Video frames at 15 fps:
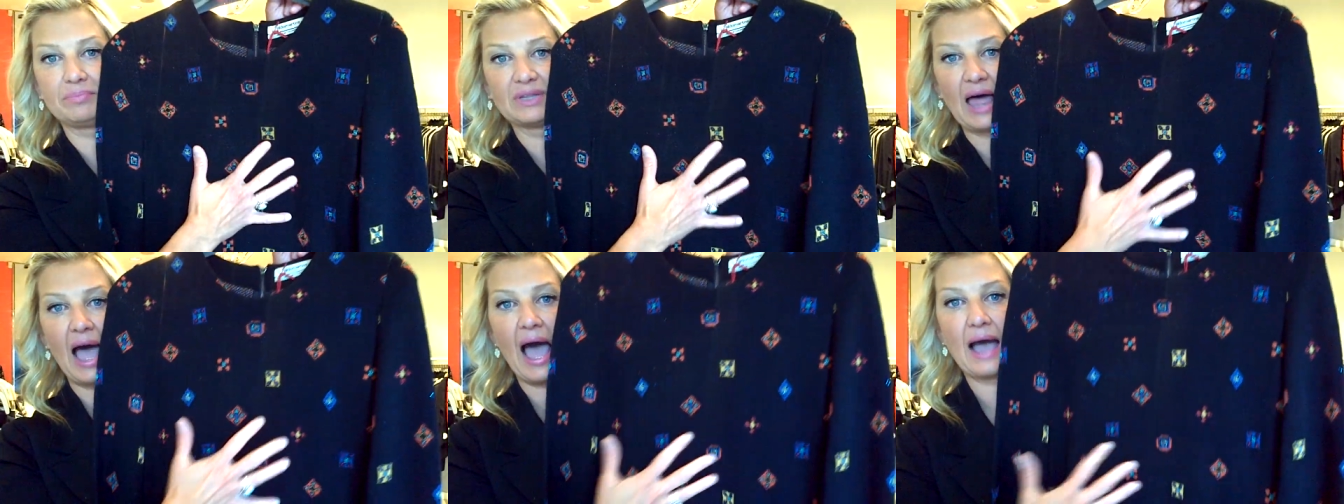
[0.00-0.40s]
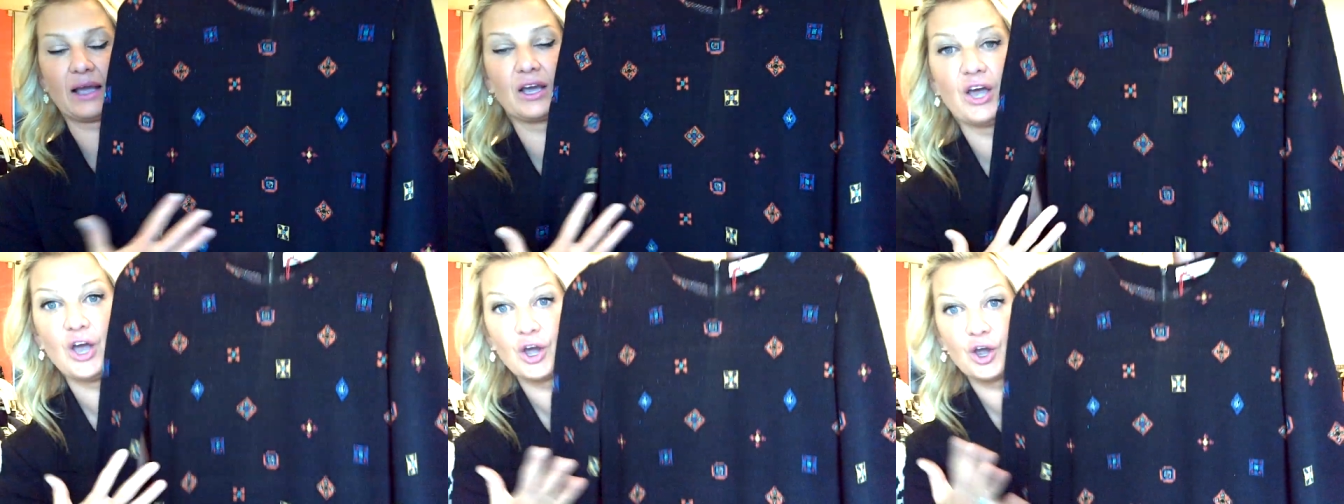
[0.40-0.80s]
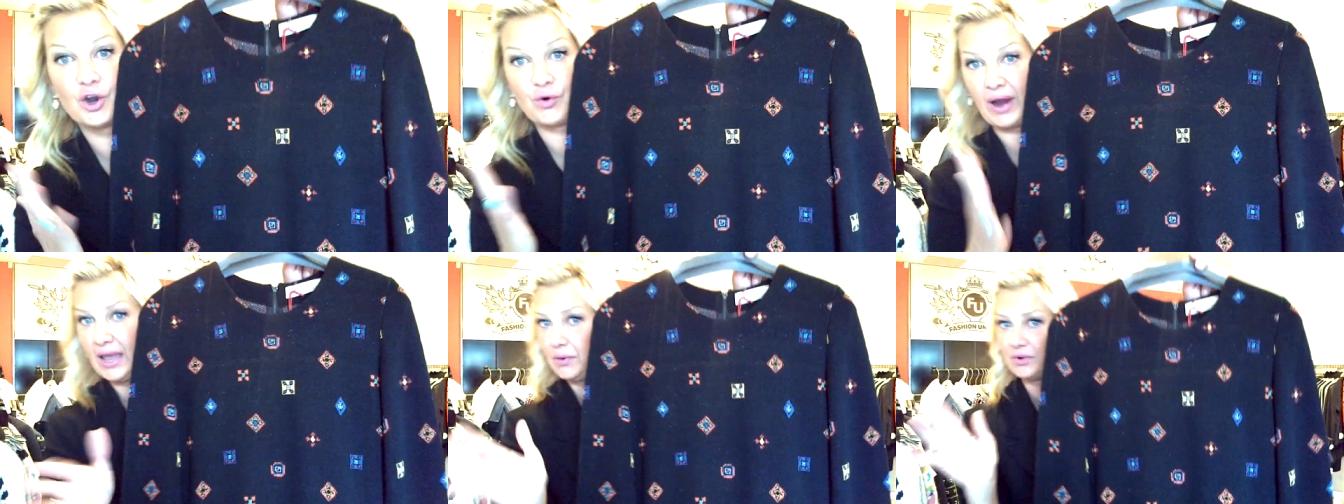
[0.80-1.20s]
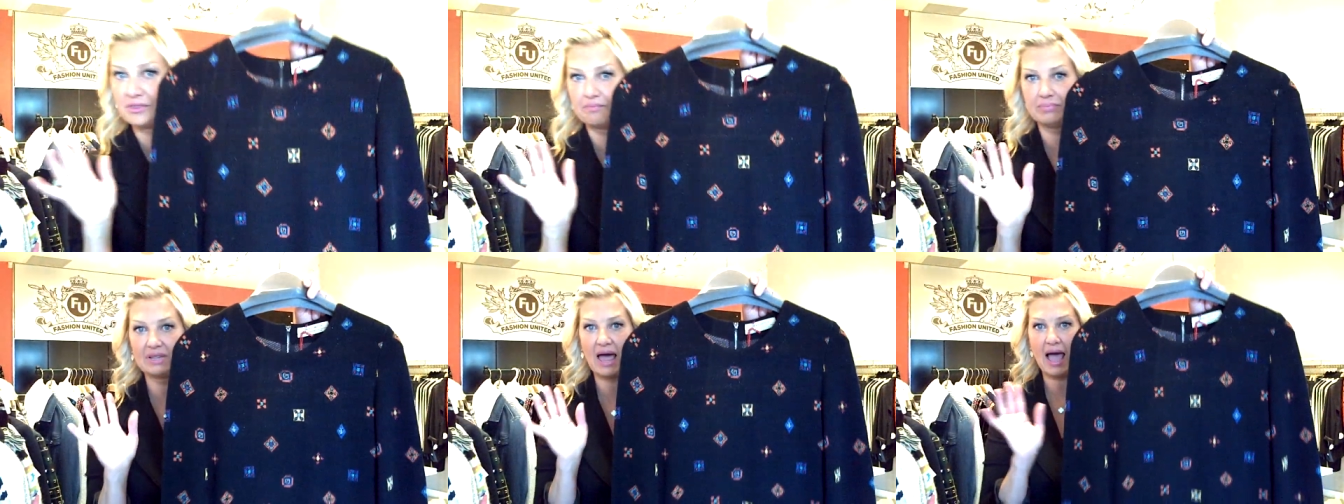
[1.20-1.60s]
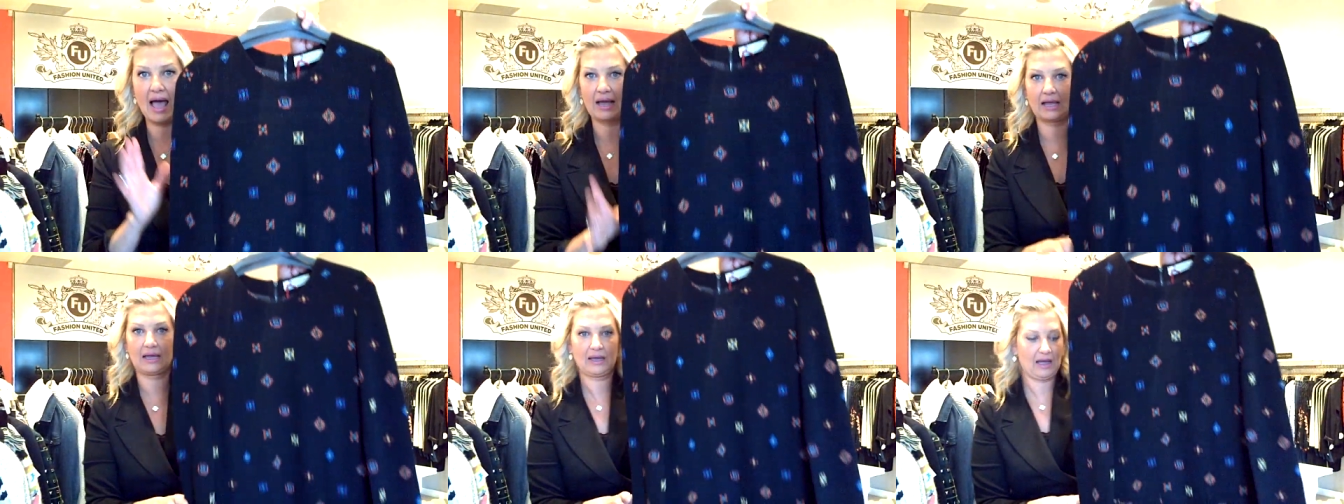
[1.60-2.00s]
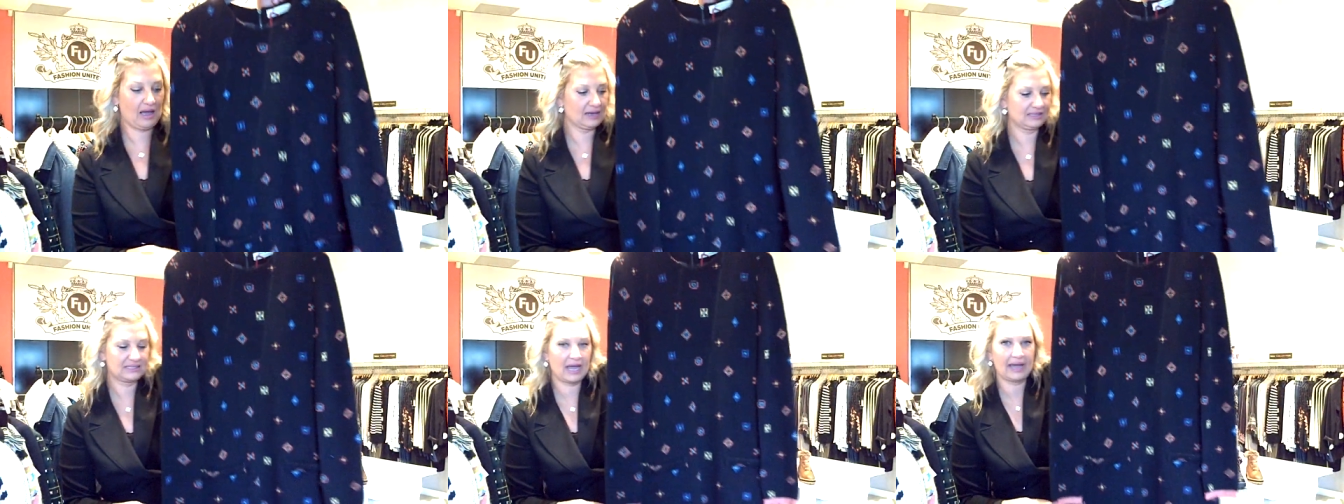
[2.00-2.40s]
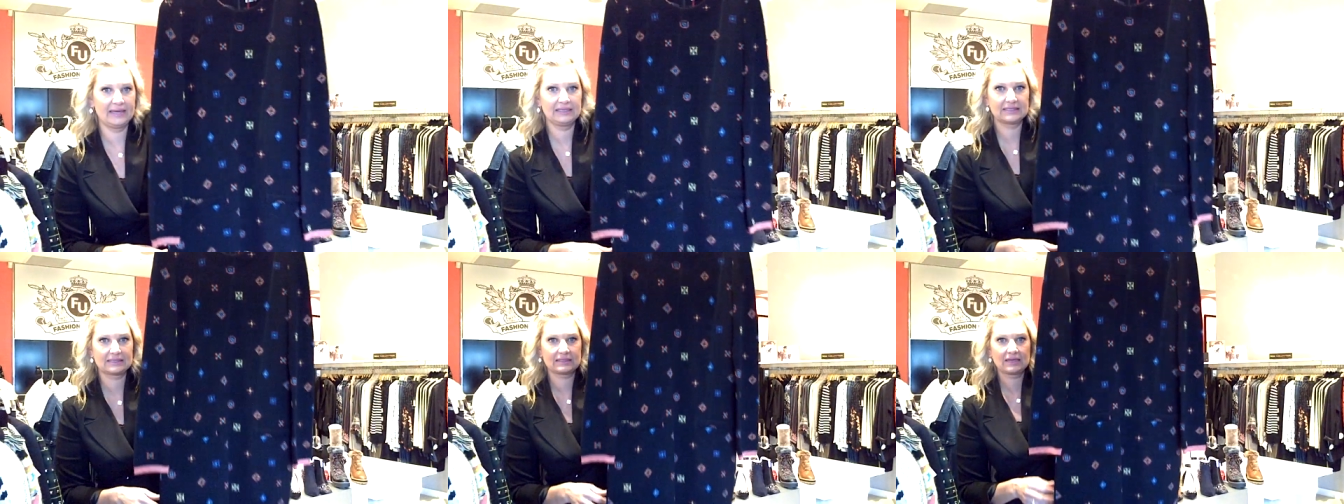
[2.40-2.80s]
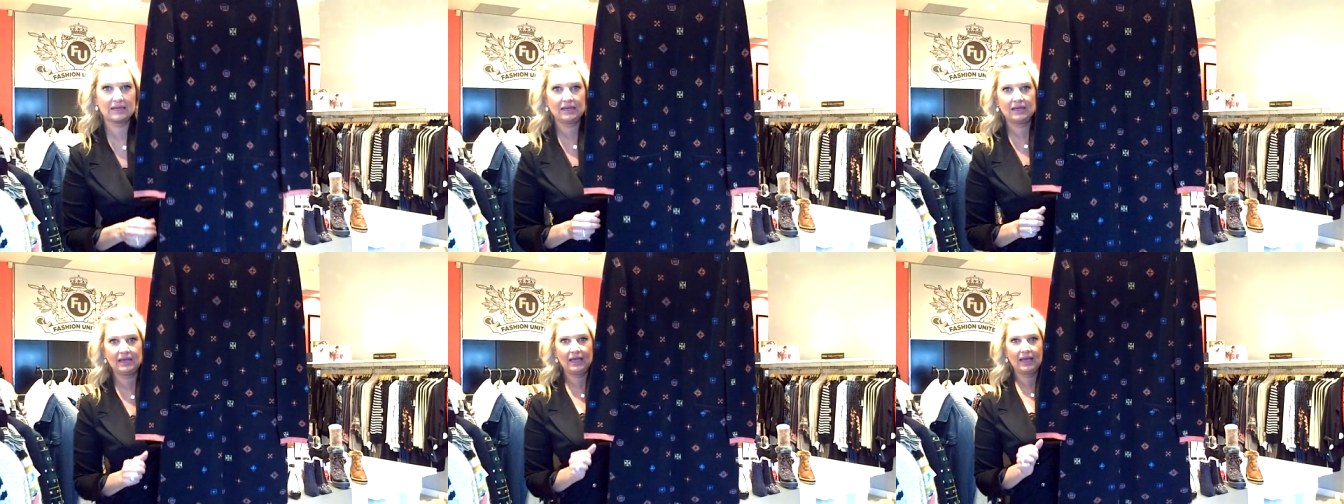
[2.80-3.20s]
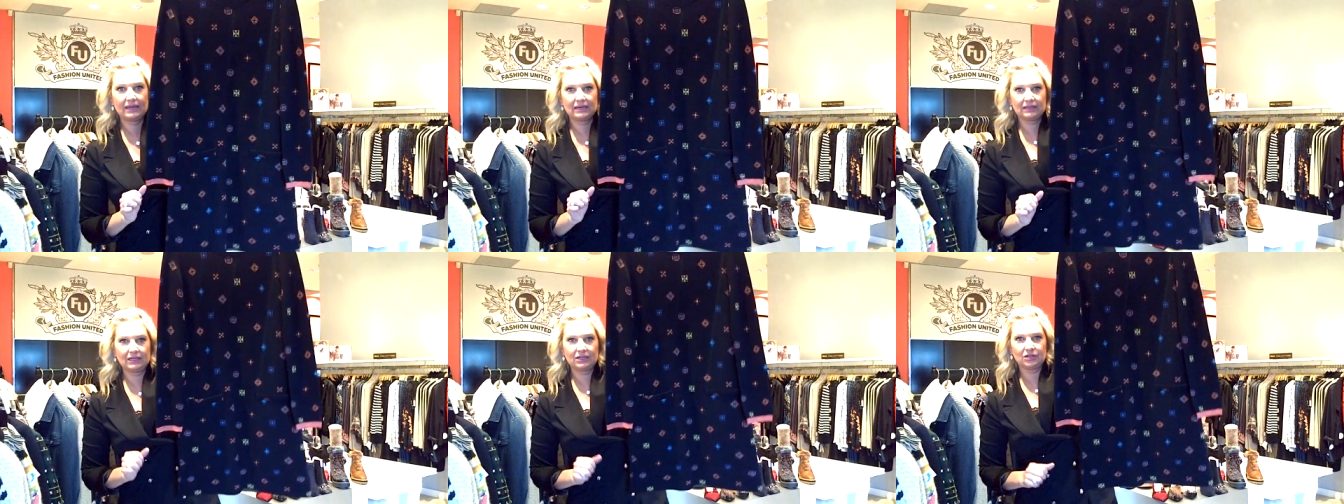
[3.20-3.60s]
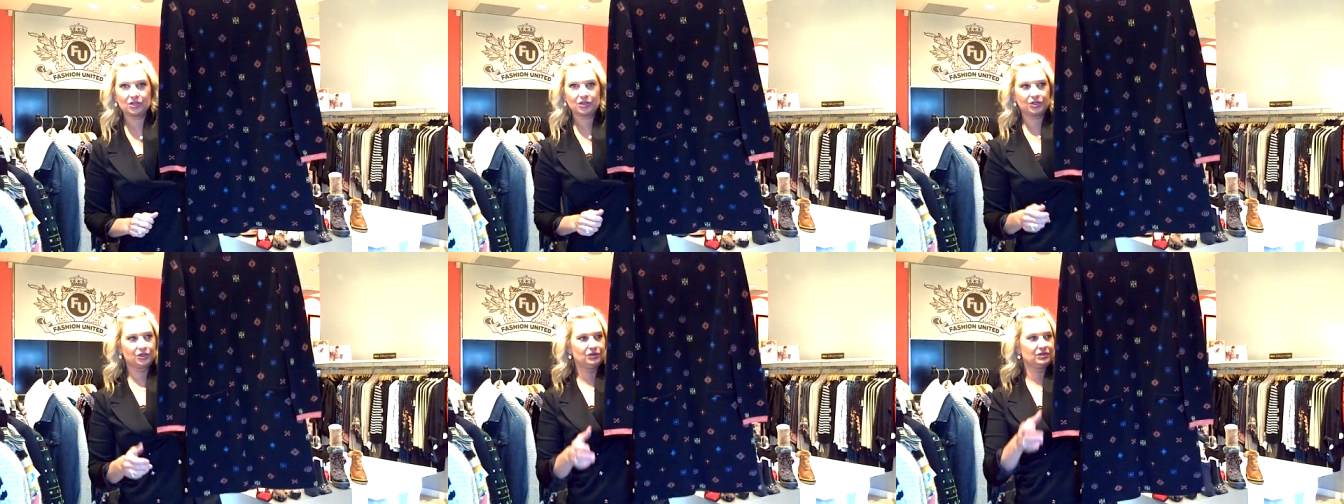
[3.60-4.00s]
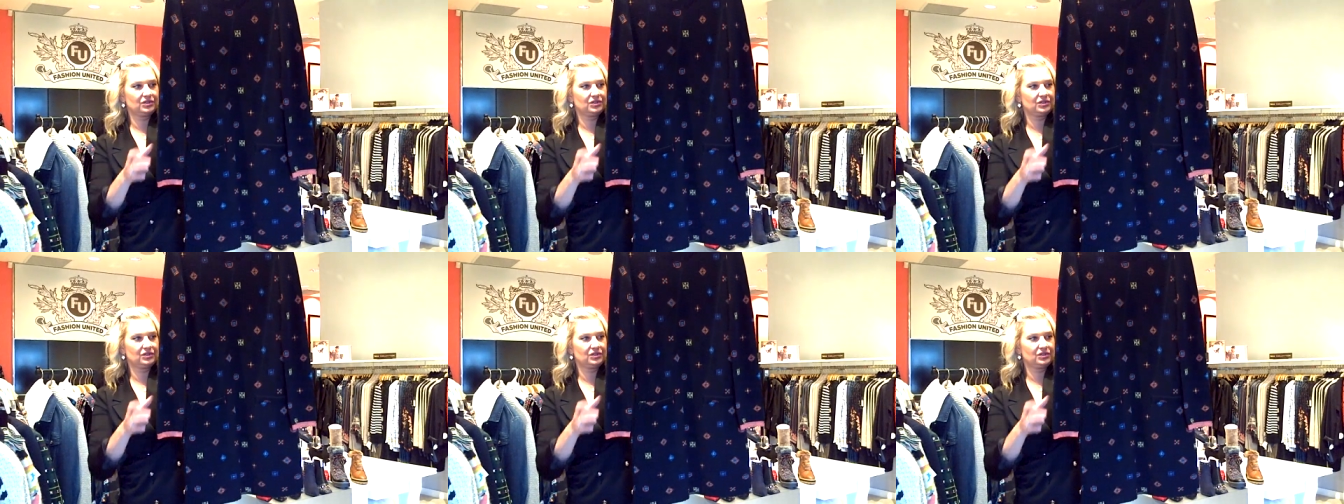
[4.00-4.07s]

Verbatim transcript: black, great with black uh, tights and a little shoe.